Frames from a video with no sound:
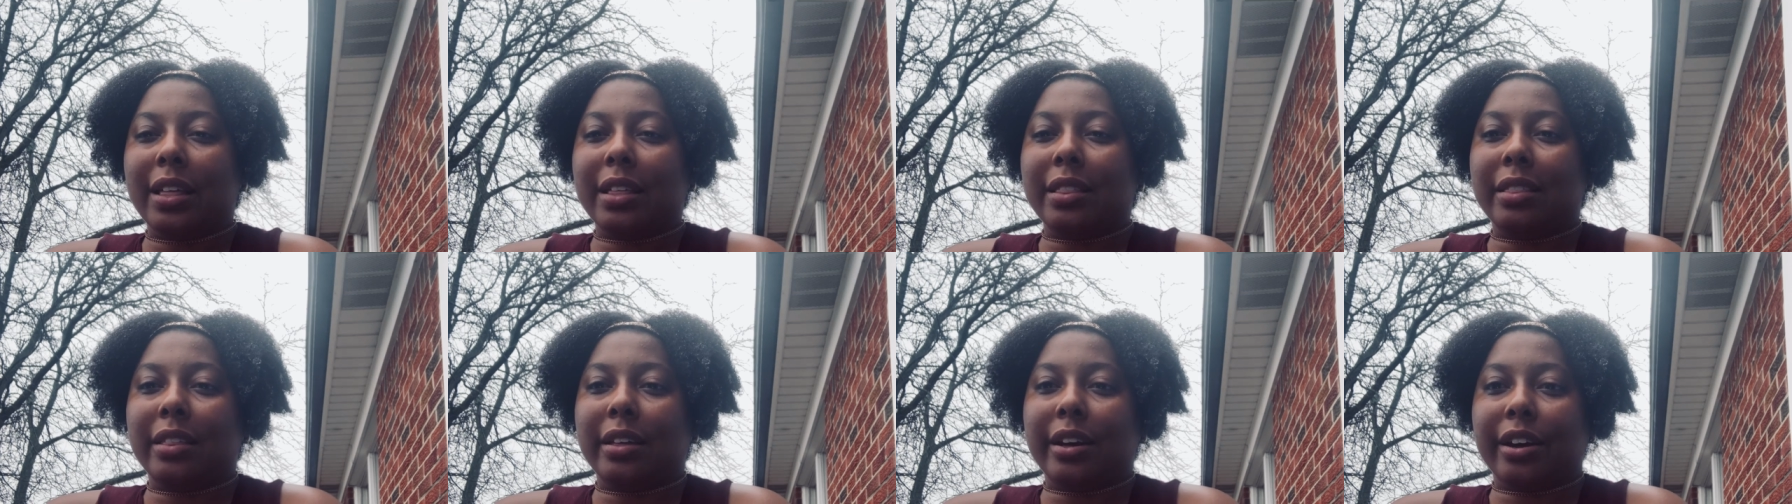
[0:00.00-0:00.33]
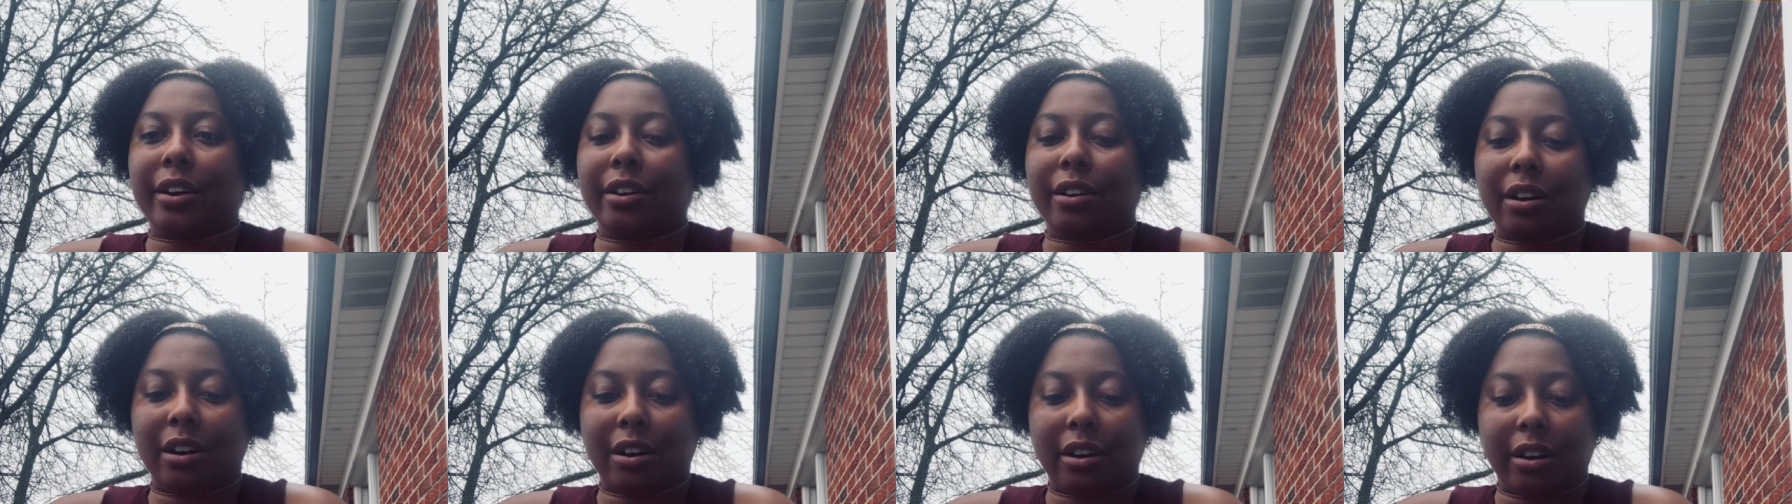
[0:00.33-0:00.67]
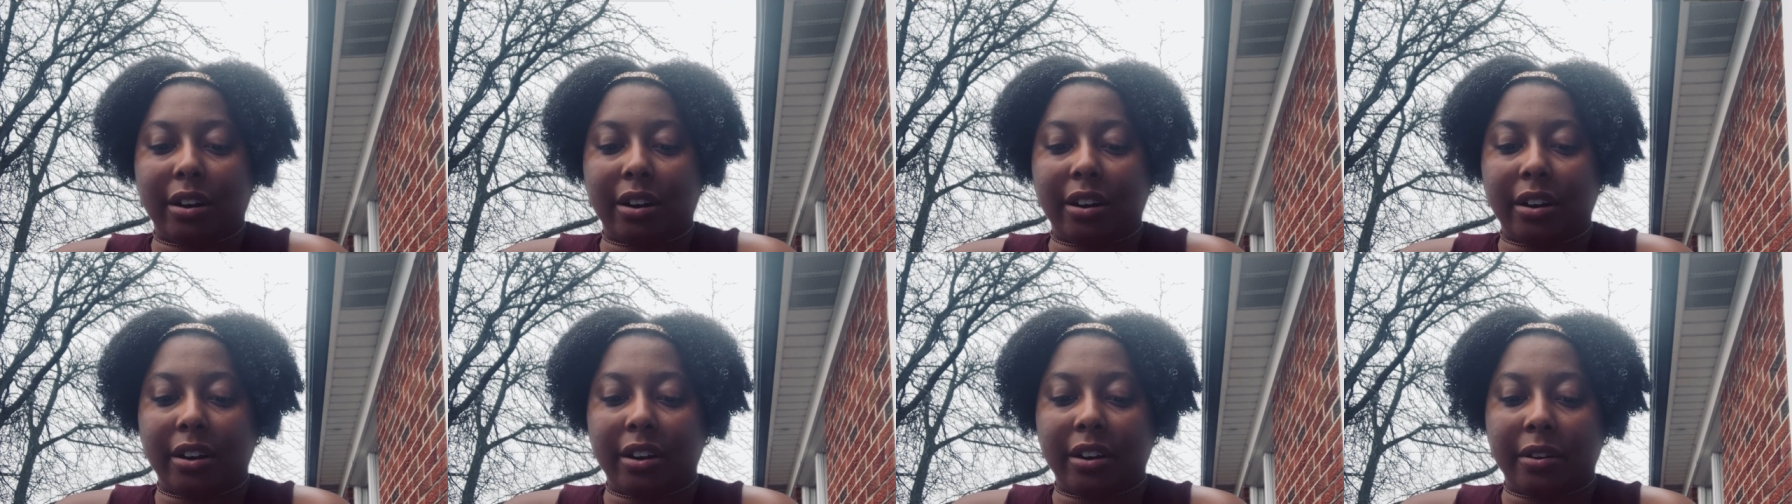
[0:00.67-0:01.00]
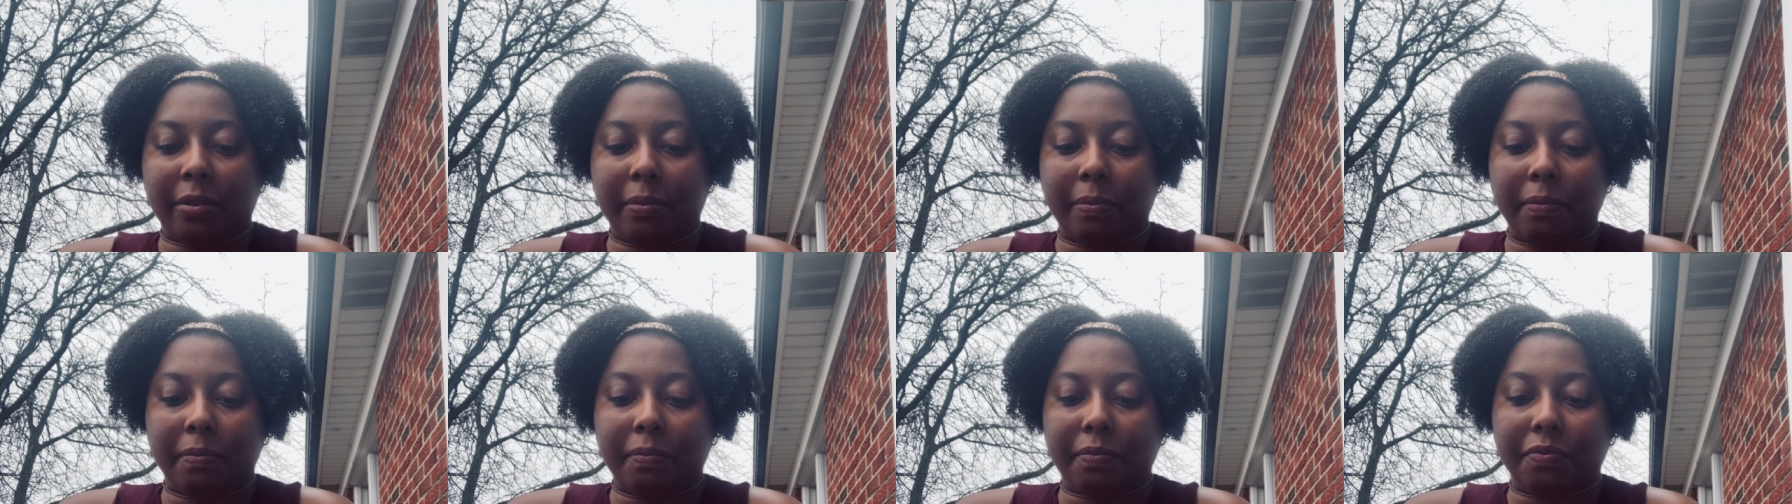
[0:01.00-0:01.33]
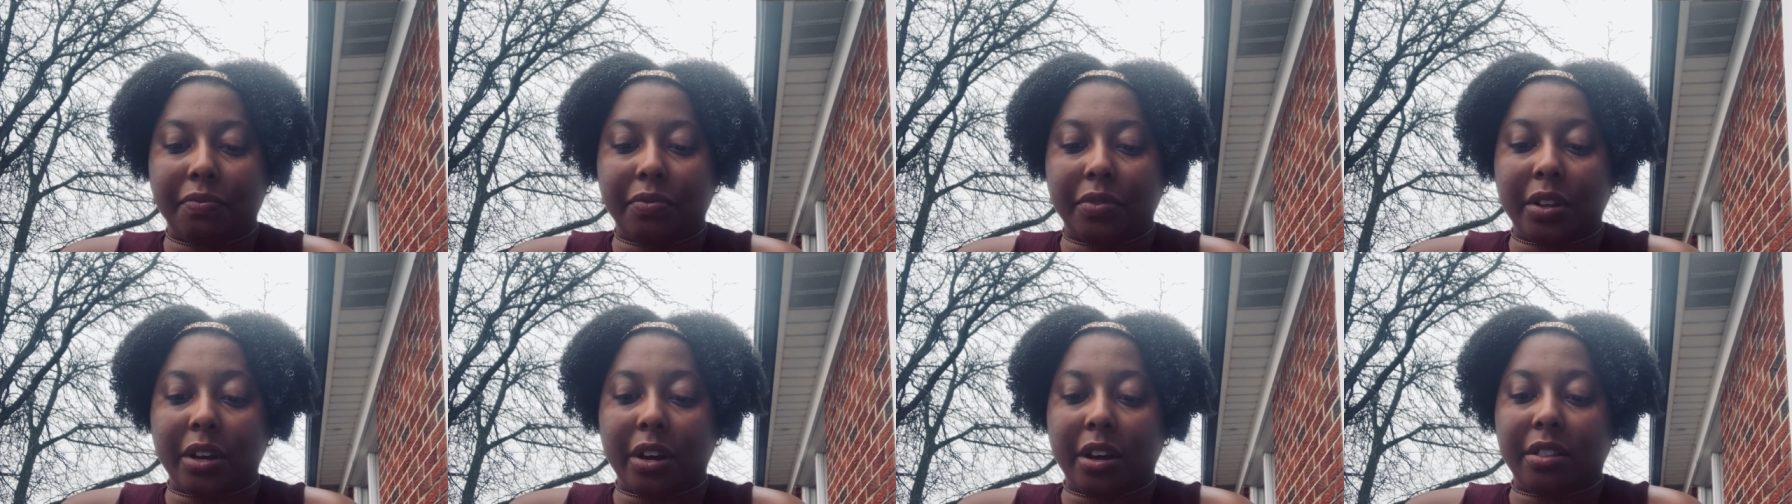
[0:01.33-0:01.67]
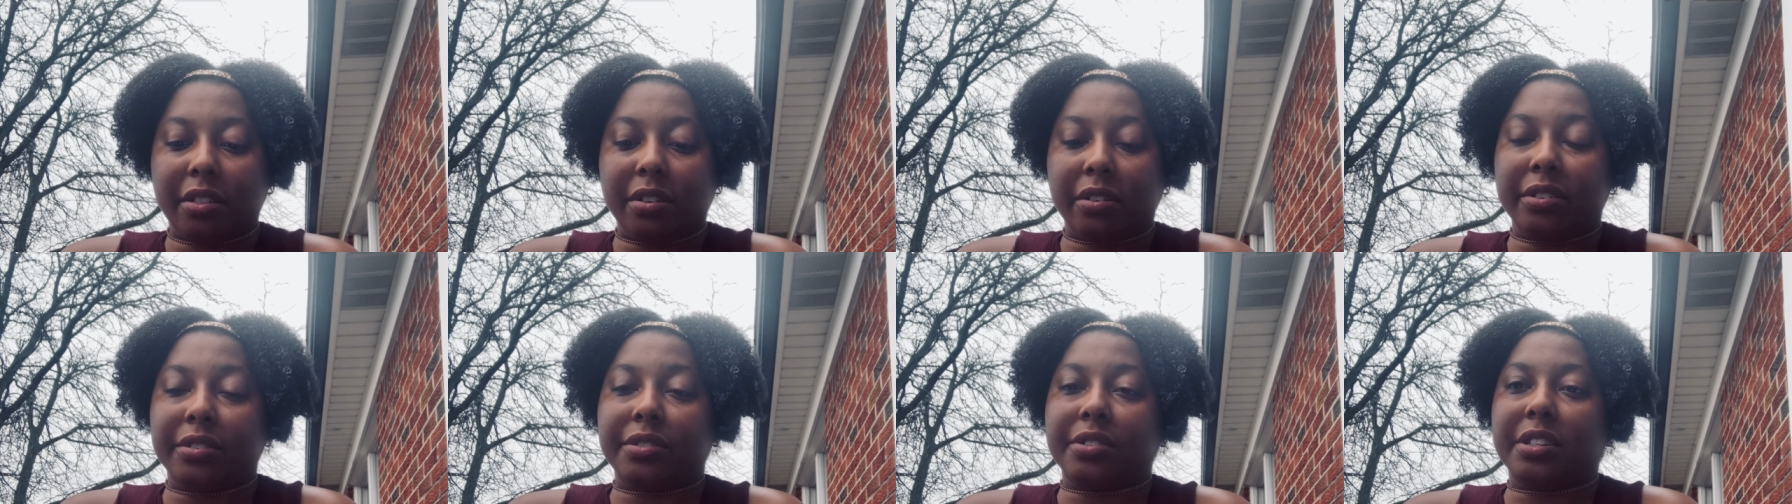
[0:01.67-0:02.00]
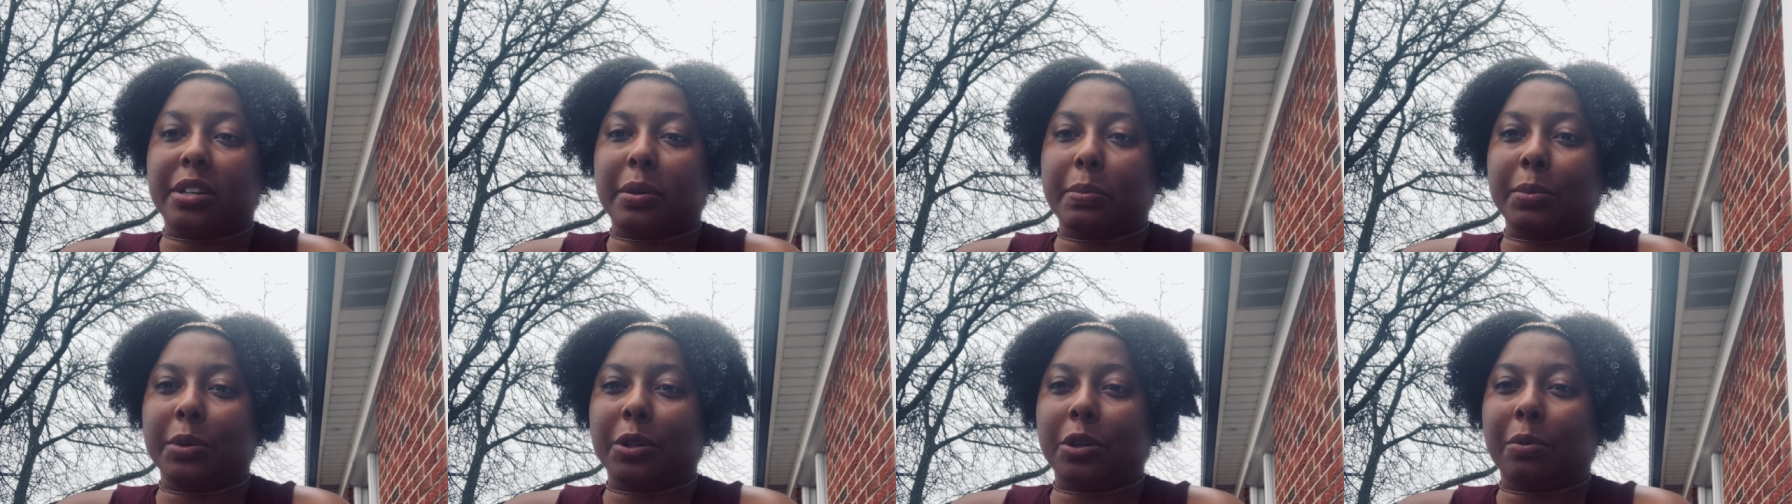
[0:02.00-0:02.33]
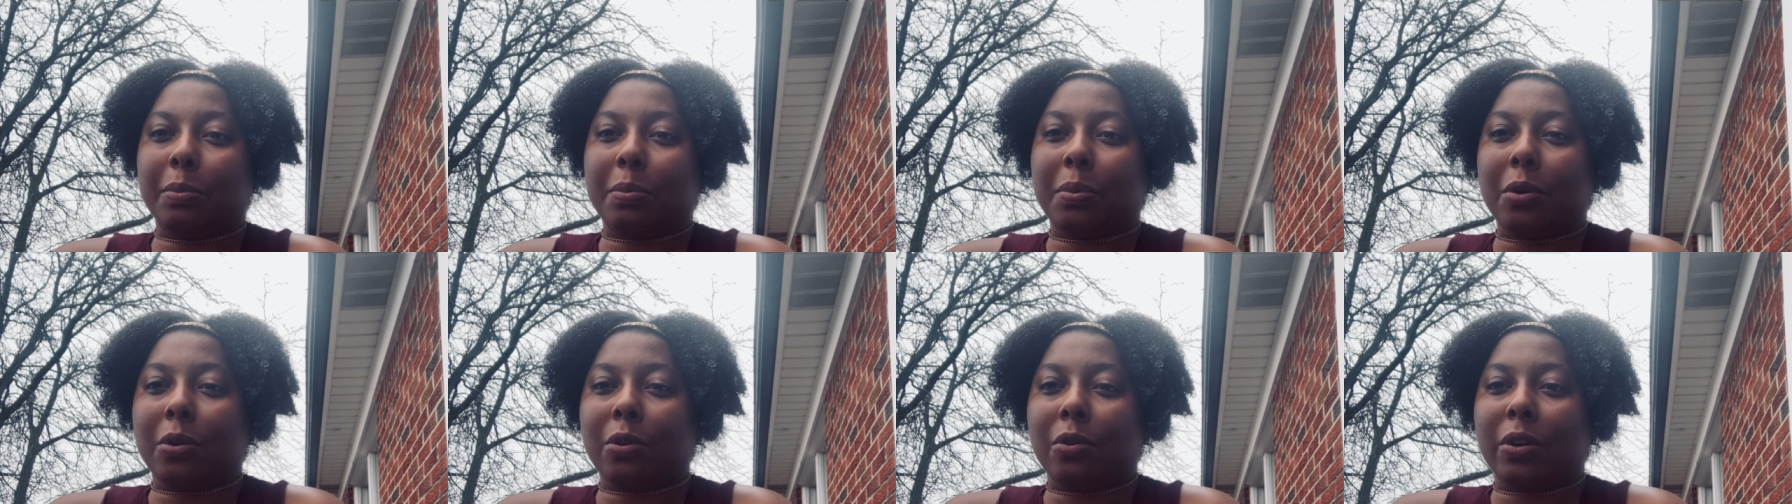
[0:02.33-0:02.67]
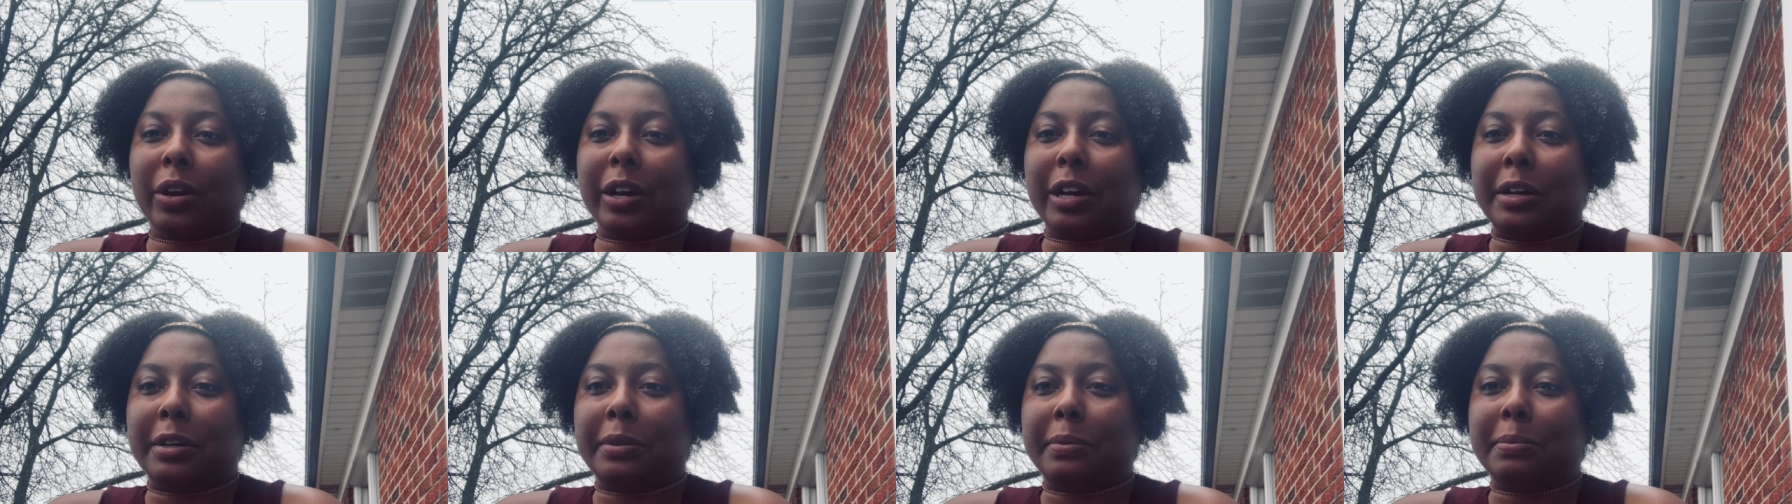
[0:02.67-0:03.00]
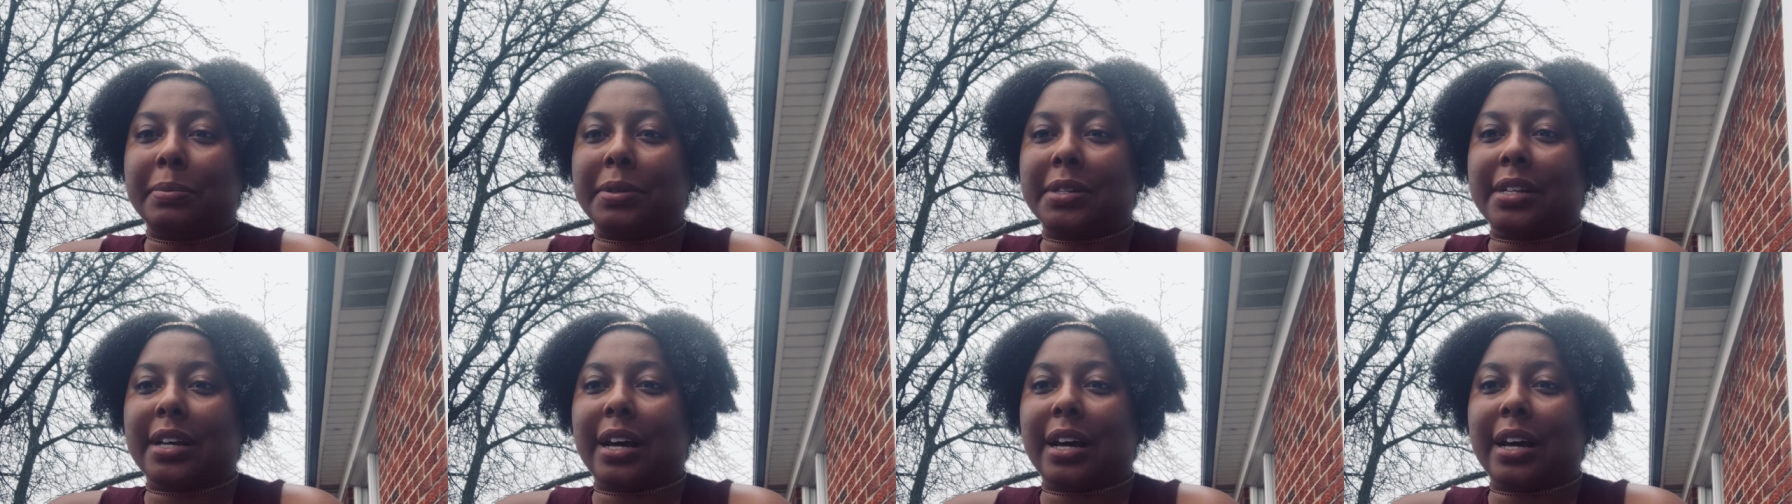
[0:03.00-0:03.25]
There are other similar programs.